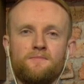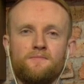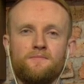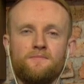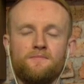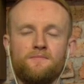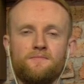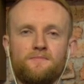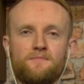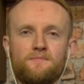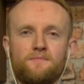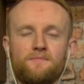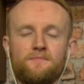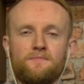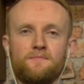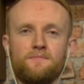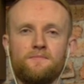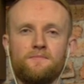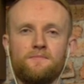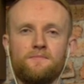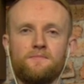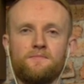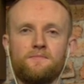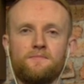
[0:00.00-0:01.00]

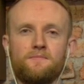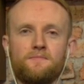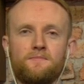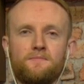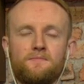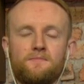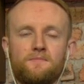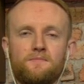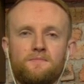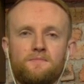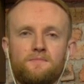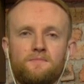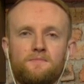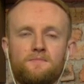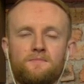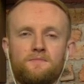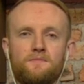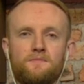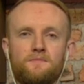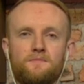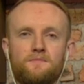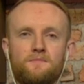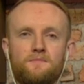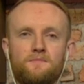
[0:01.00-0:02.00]

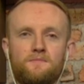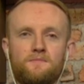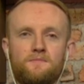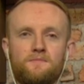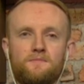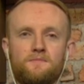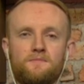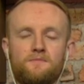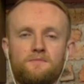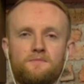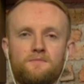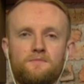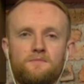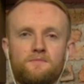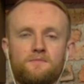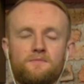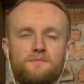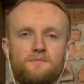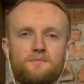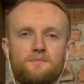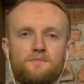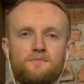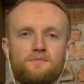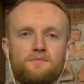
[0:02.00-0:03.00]

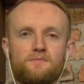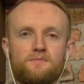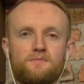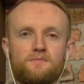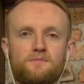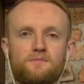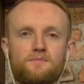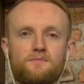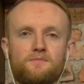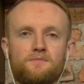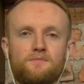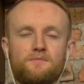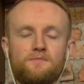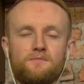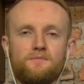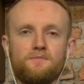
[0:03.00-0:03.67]
[no speech]